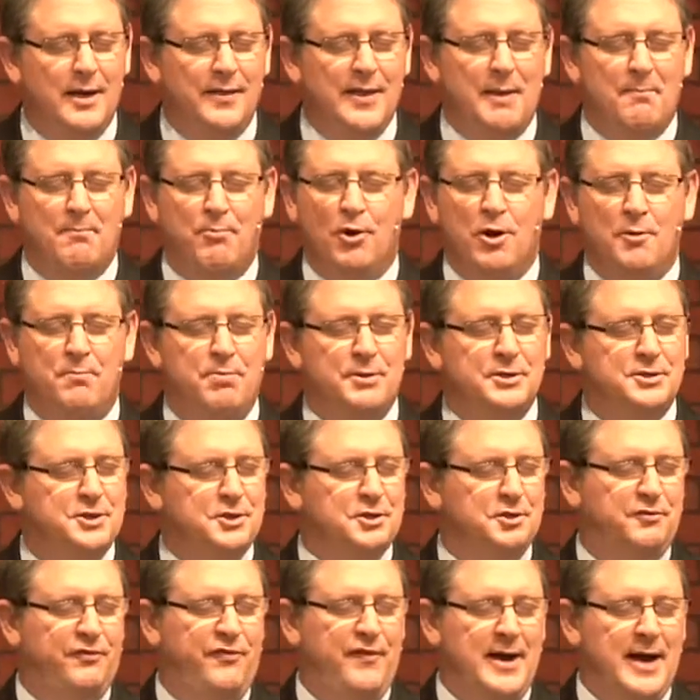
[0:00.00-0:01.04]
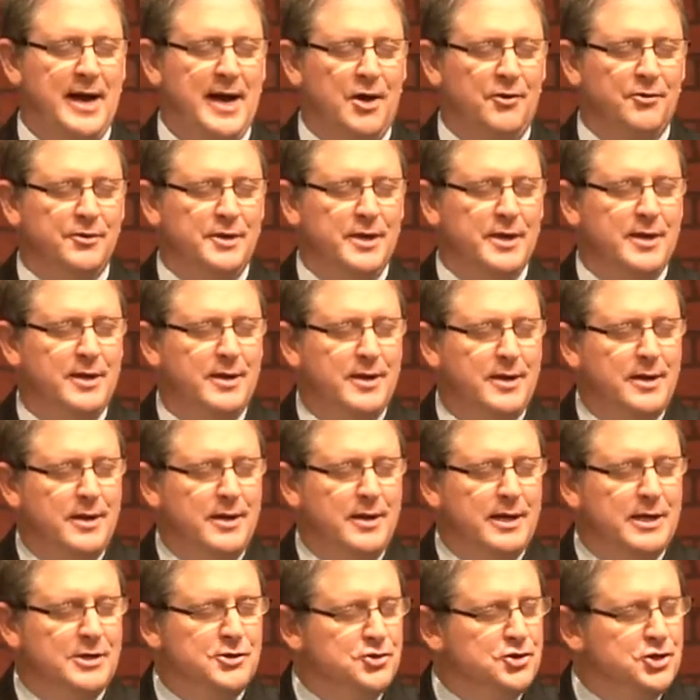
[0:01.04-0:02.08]
And that purpose is found
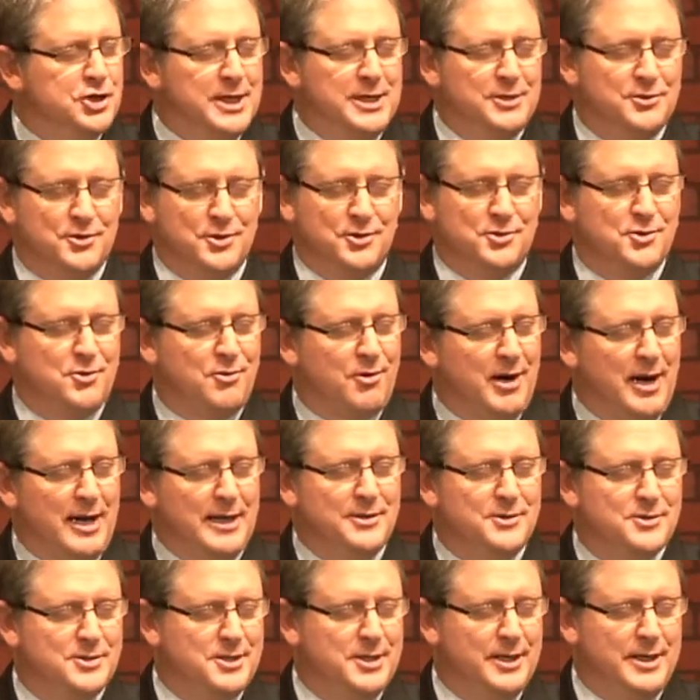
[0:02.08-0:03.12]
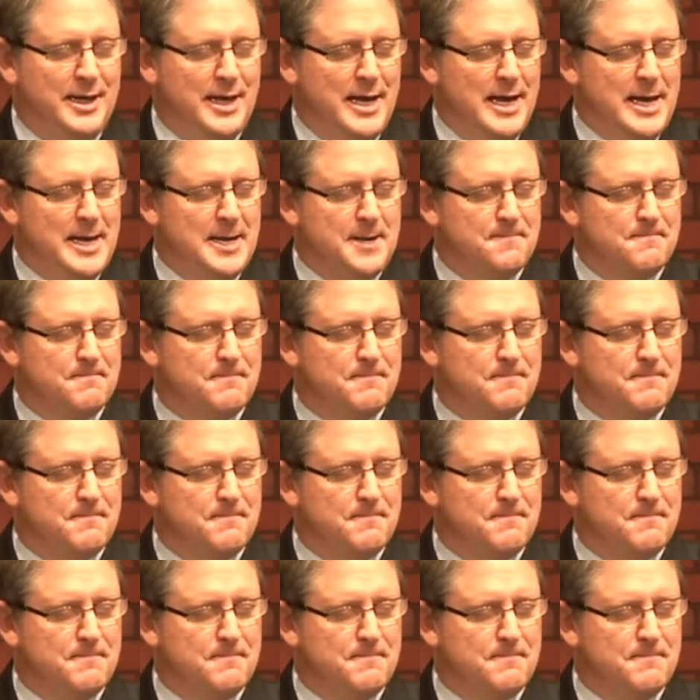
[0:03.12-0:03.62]
in Jesus Christ today.